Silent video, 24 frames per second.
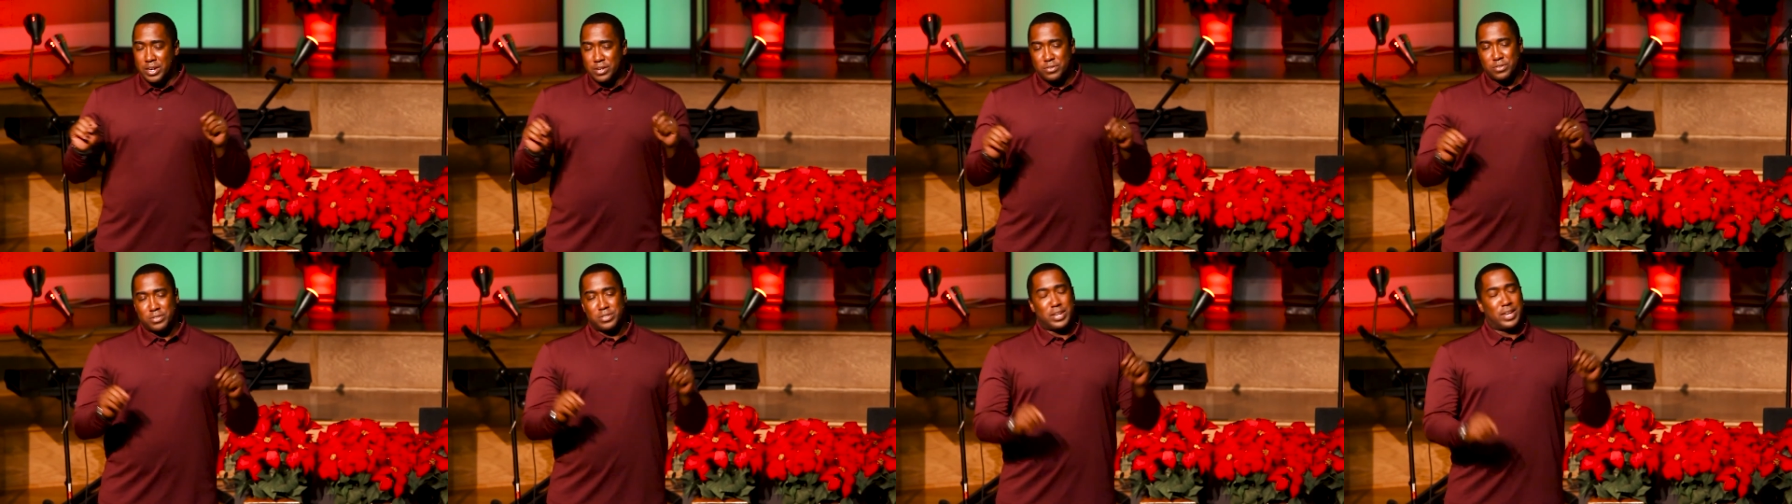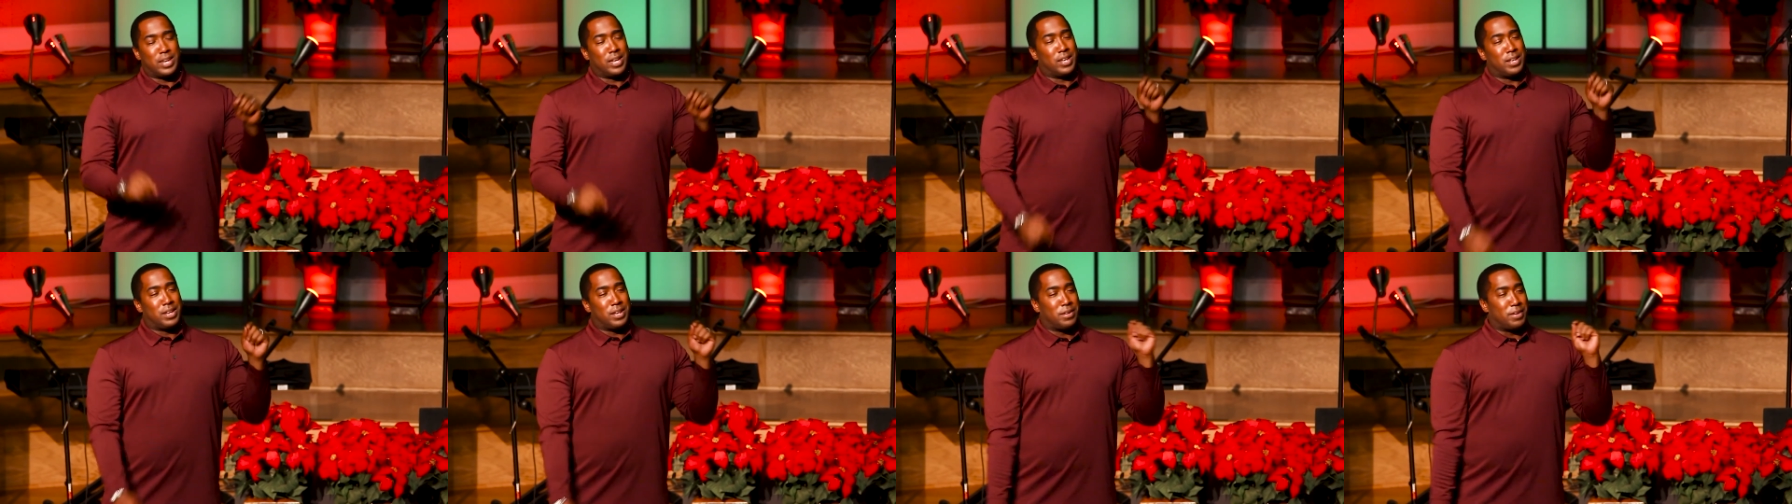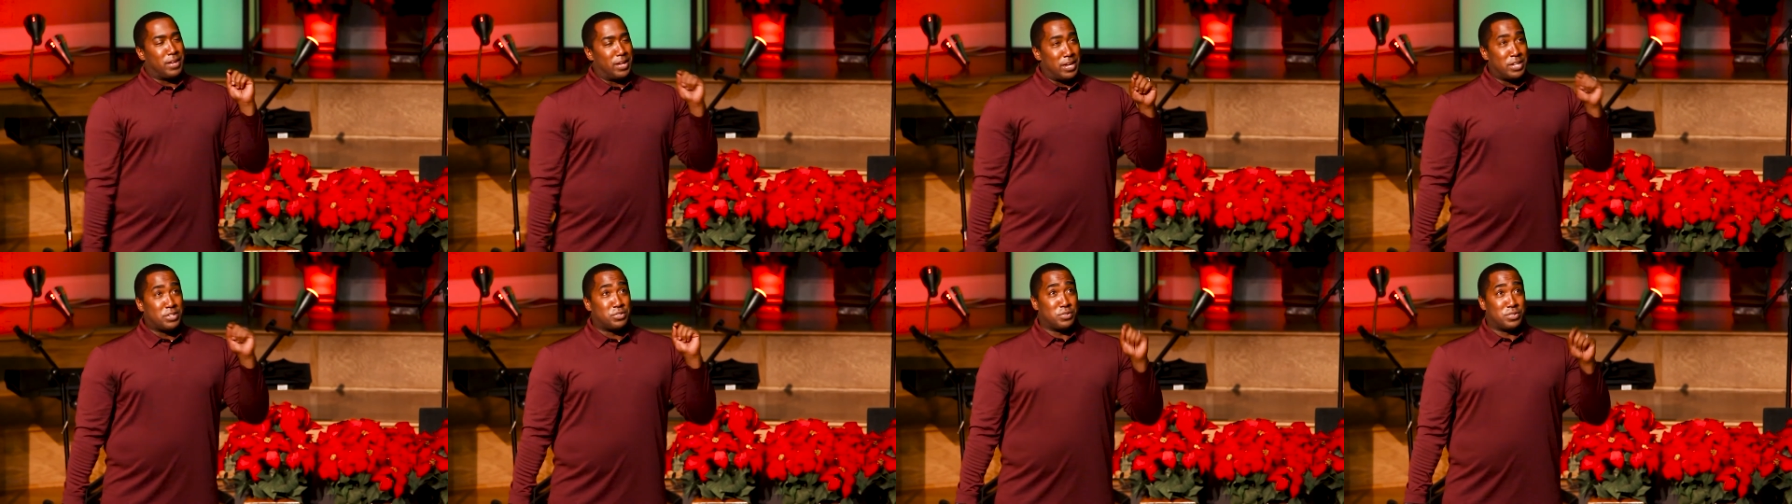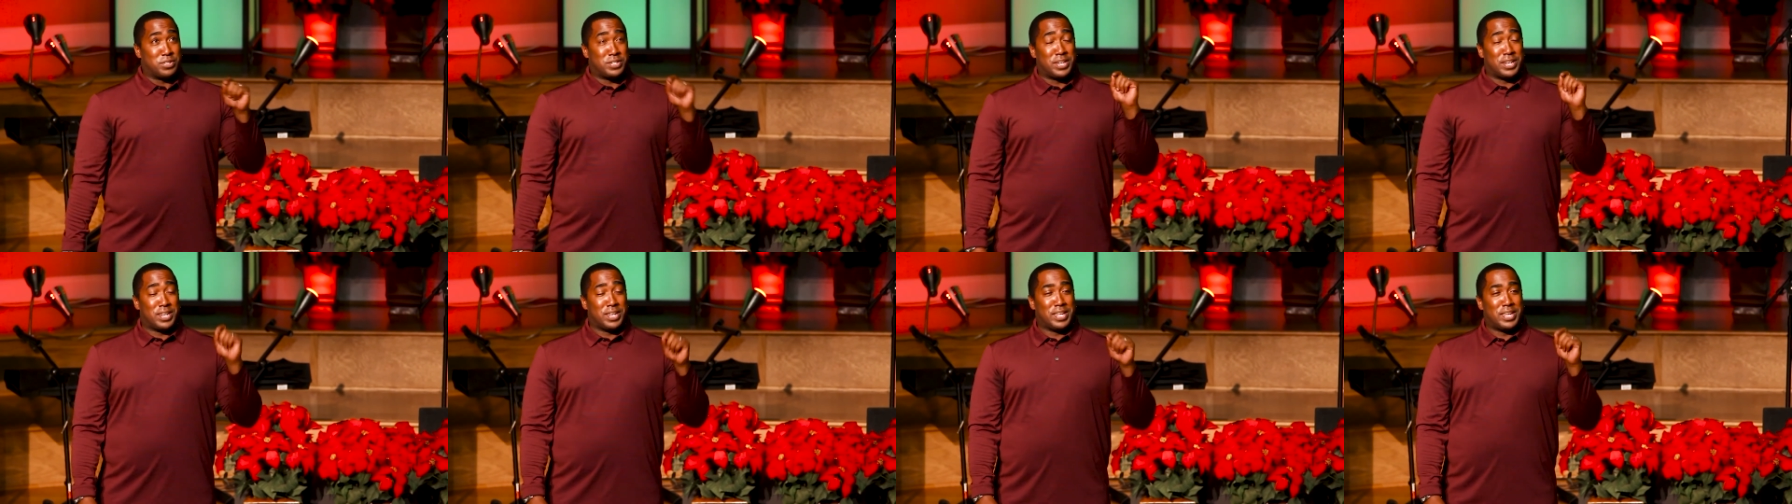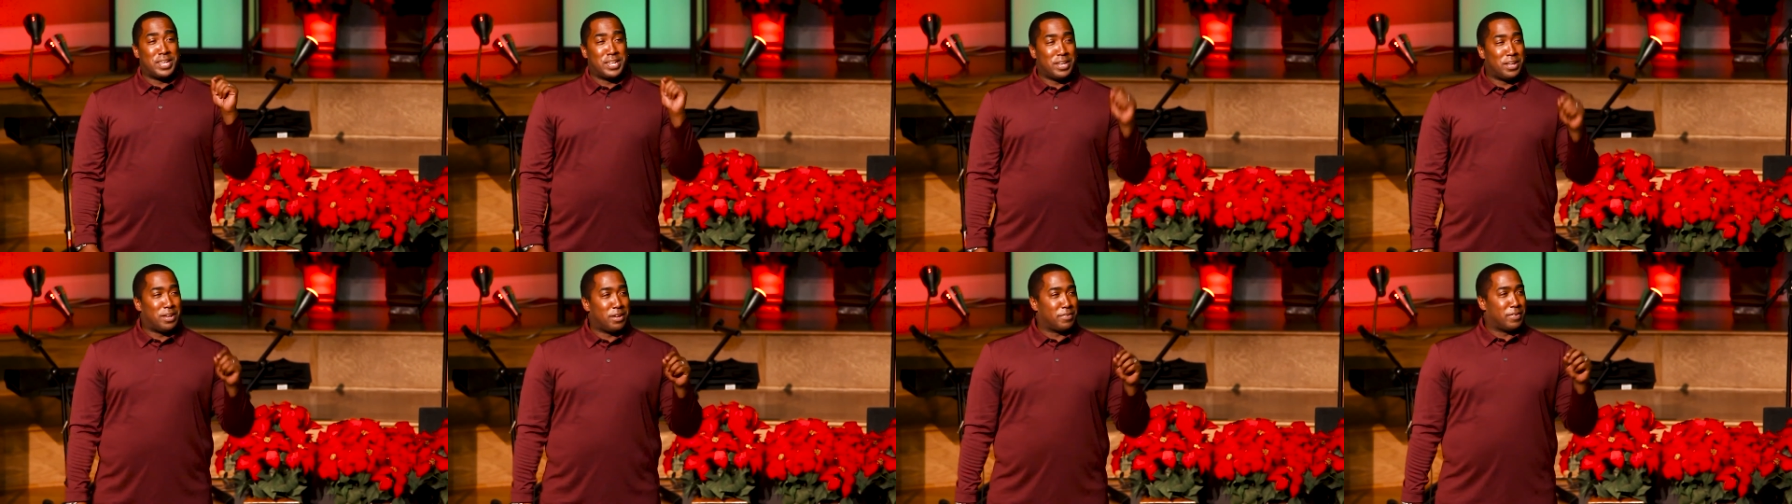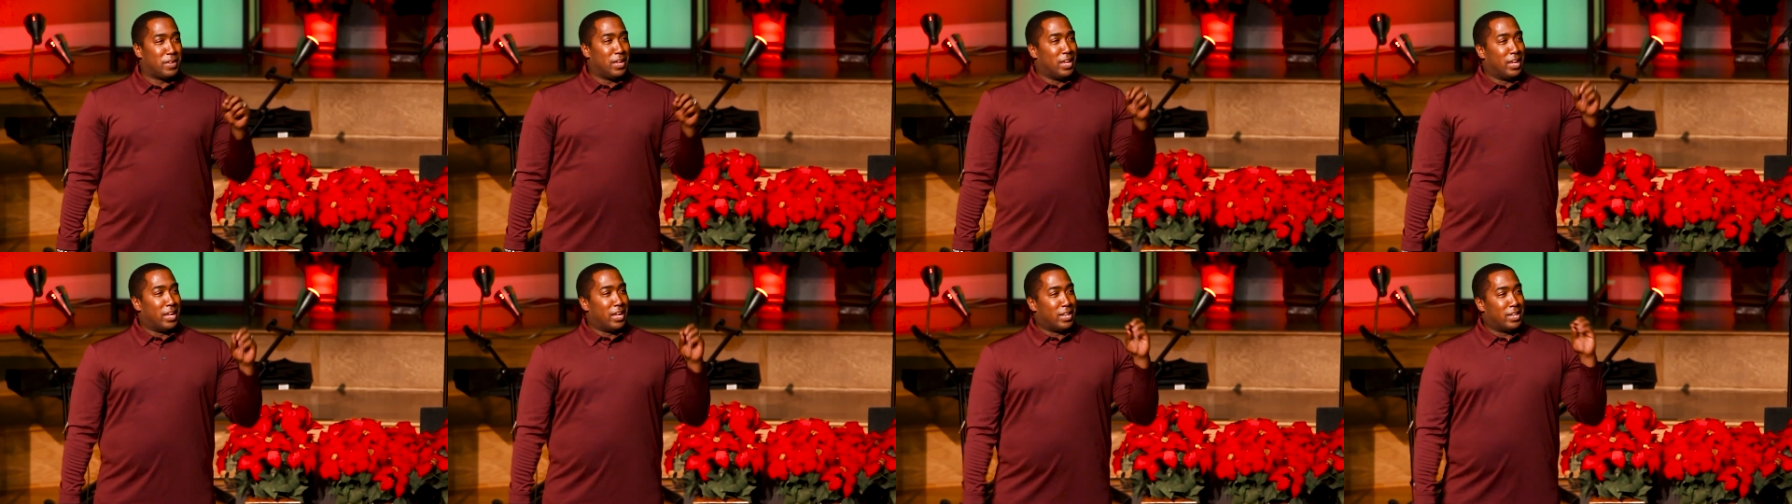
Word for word: interestingly enough,